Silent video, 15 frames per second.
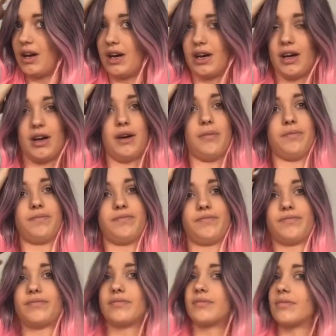
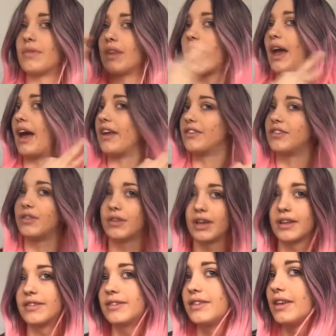As you
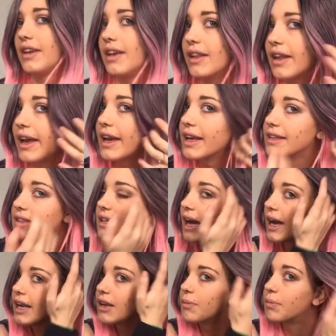can see, like it's
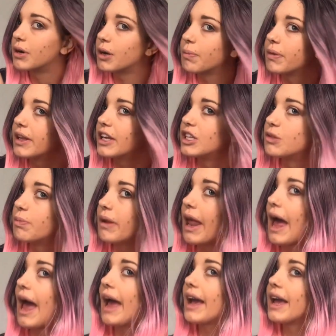kind of purplish
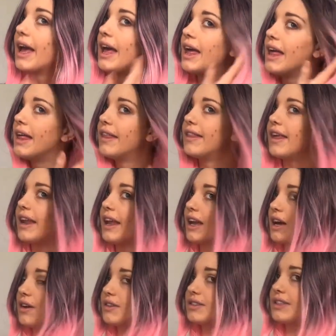black. And then it
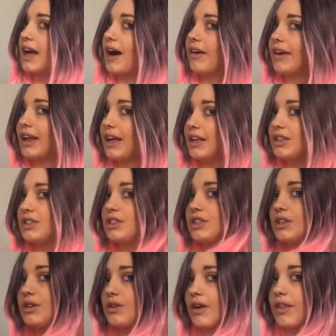goes down
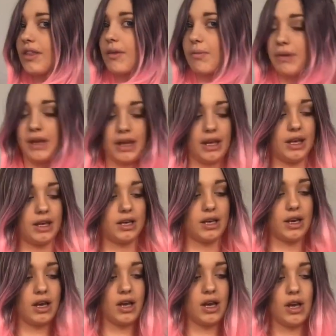into the pink,
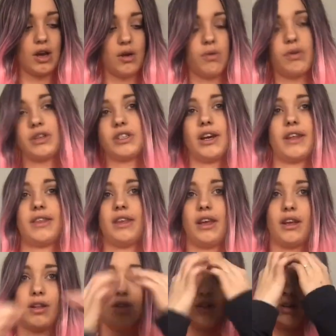which I
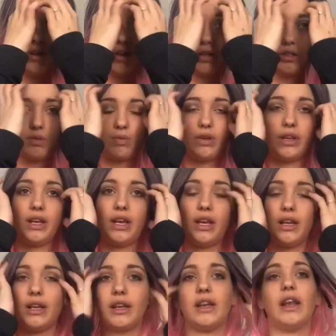think looks
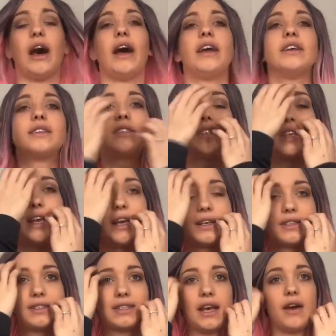really nice,
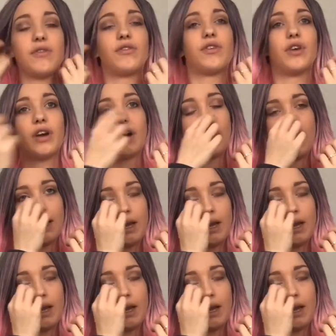except for